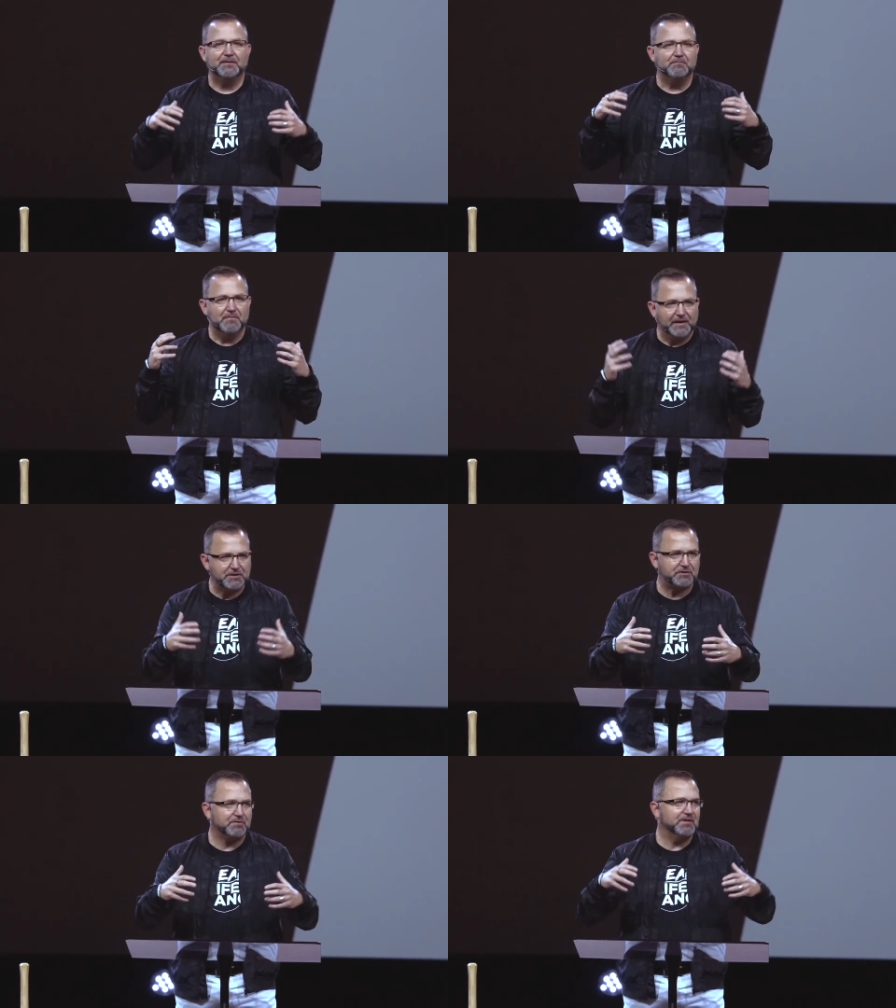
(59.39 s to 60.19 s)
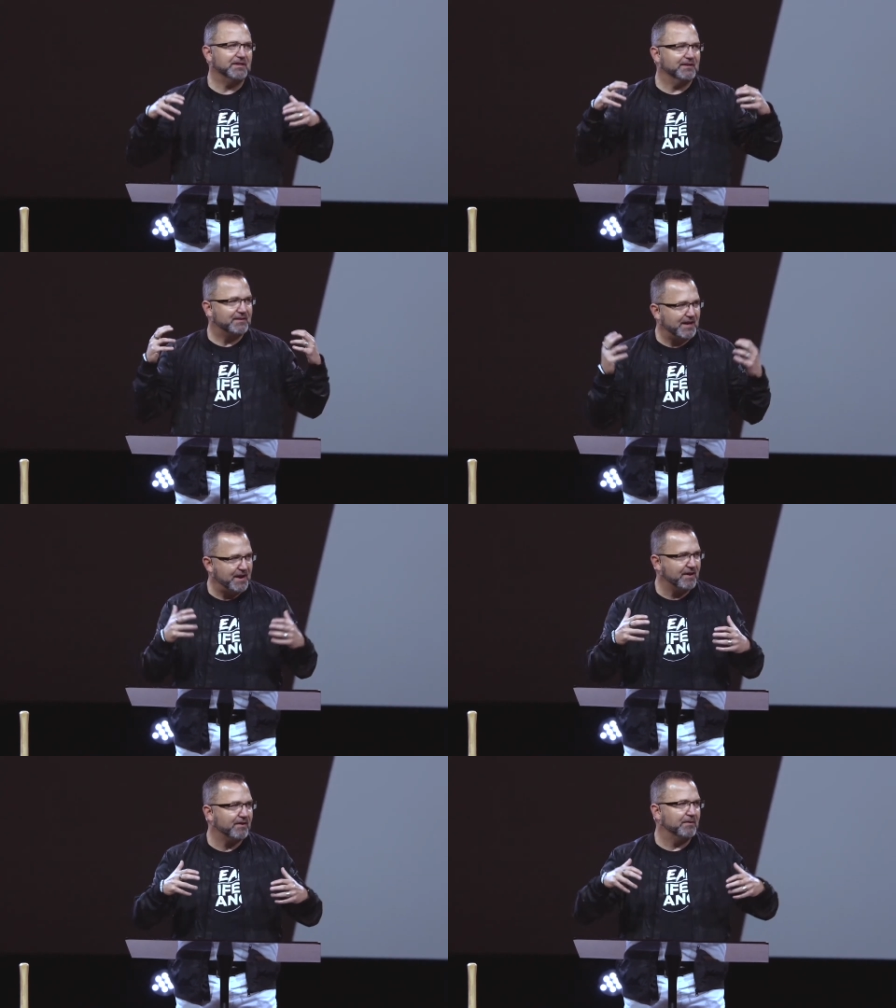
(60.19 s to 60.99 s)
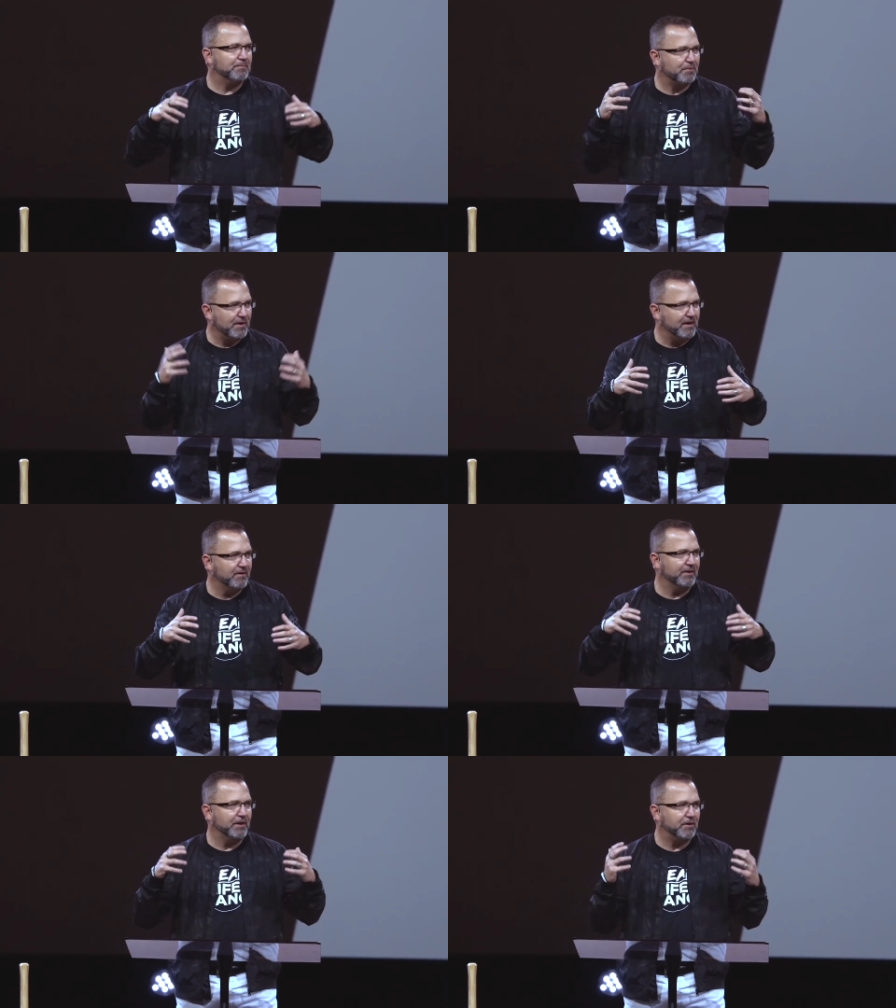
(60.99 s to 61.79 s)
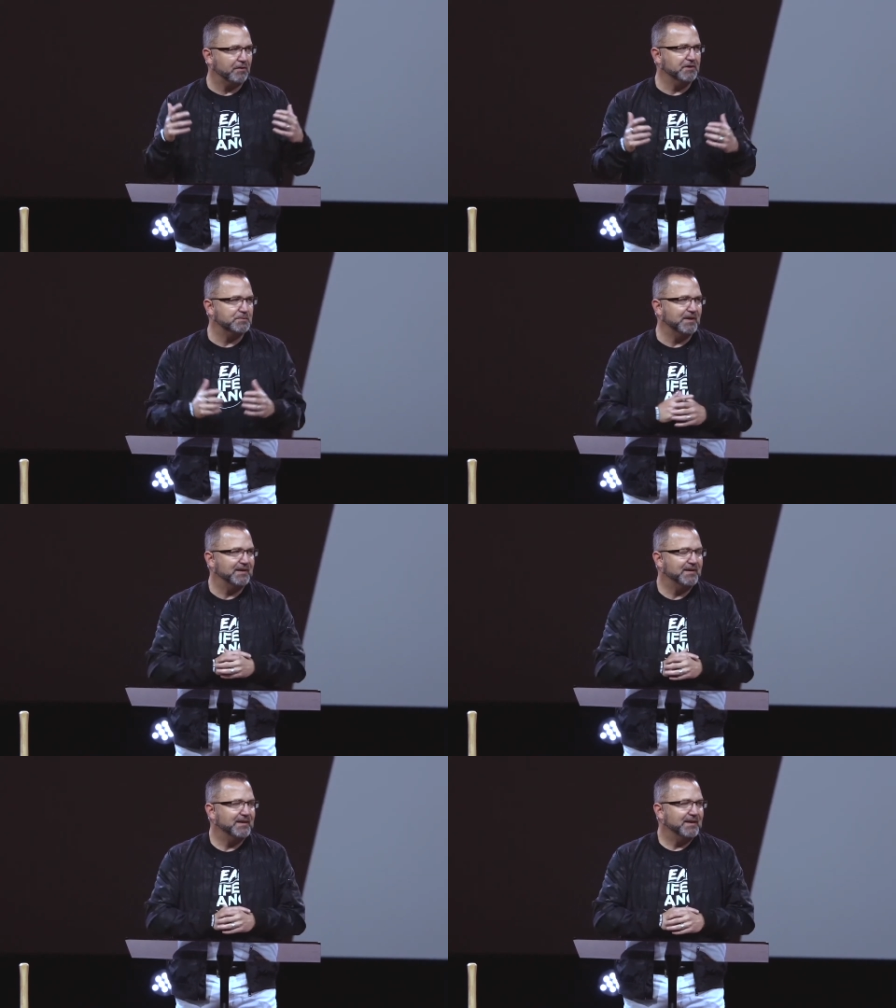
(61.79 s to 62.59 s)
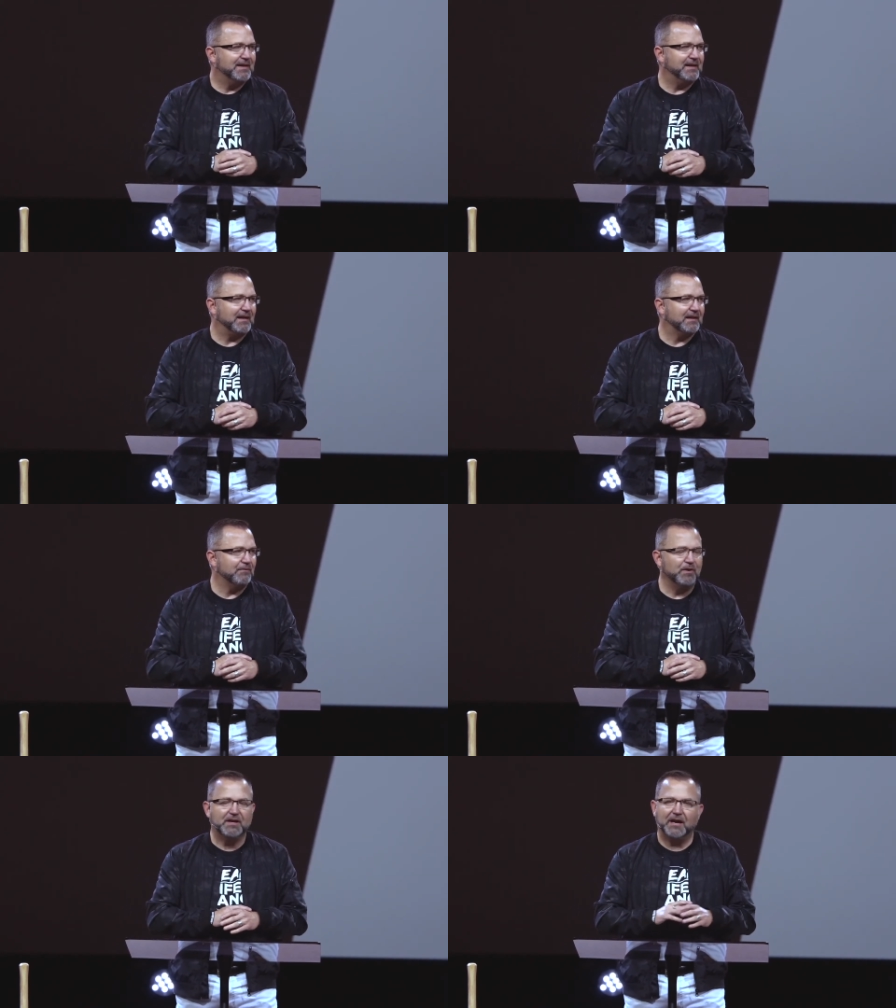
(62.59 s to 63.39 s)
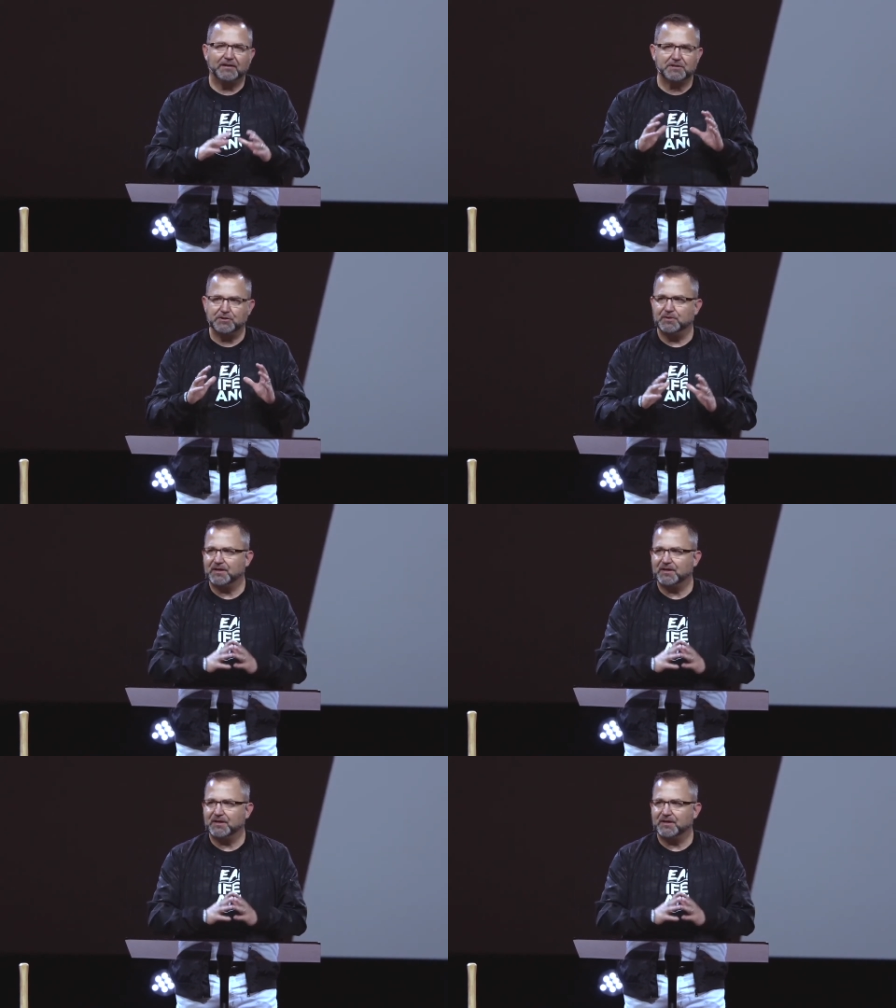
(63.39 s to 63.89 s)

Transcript: ministry and care and prayer and encouragement. And I love what God is doing.